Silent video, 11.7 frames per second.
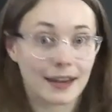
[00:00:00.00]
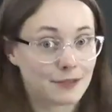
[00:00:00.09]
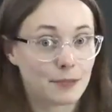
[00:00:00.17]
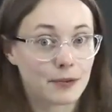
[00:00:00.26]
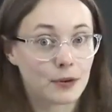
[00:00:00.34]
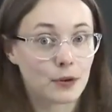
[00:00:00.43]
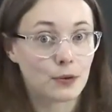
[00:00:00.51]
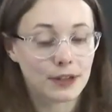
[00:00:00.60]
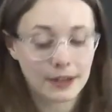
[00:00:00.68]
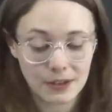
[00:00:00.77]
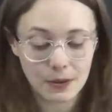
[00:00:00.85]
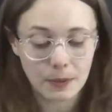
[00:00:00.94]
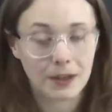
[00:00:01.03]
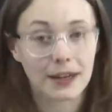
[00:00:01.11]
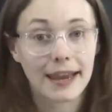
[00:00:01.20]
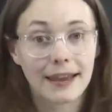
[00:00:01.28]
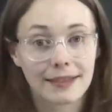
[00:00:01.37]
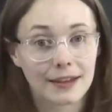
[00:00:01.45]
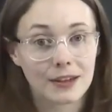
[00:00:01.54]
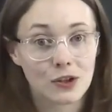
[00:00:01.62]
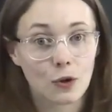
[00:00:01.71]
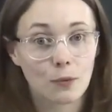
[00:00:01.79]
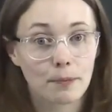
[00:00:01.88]
my recording, so I'm going to hit that
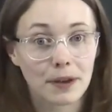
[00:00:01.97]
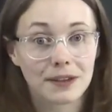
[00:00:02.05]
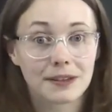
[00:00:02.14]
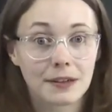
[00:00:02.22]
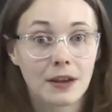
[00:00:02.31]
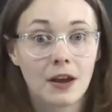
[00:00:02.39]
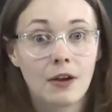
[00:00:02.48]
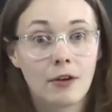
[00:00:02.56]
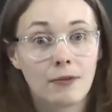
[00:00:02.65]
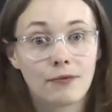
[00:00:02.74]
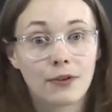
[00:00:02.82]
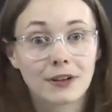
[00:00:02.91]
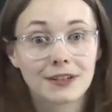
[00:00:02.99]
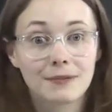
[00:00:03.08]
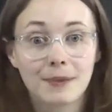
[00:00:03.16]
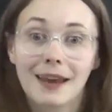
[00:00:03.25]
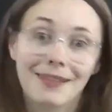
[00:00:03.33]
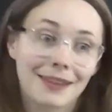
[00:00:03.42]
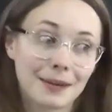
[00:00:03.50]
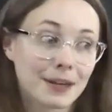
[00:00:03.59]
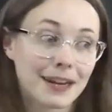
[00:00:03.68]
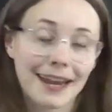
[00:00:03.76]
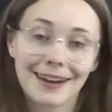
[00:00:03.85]
stop button in front of me, and then I'm going to
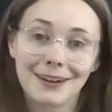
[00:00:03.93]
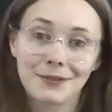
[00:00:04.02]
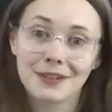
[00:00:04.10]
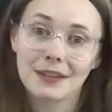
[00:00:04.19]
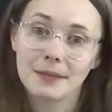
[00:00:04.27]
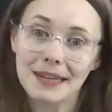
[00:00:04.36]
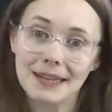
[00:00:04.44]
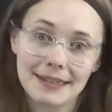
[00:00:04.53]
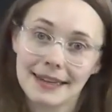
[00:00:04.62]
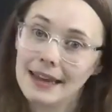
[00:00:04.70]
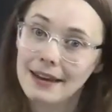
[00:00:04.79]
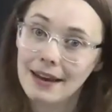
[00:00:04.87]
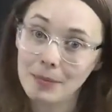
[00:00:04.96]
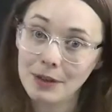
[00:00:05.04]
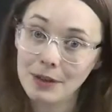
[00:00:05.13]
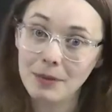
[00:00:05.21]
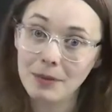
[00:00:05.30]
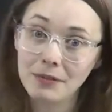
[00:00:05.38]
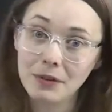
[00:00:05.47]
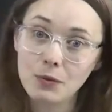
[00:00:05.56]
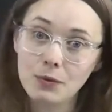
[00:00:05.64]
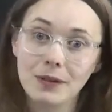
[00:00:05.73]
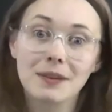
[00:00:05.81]
head over to the PC and upload my
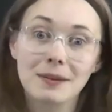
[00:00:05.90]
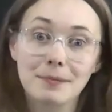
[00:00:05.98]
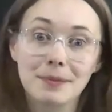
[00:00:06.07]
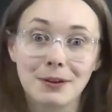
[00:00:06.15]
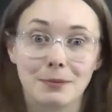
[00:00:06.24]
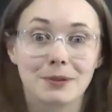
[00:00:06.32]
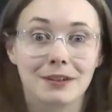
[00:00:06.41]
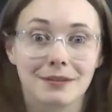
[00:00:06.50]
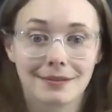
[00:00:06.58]
recording within Panopto.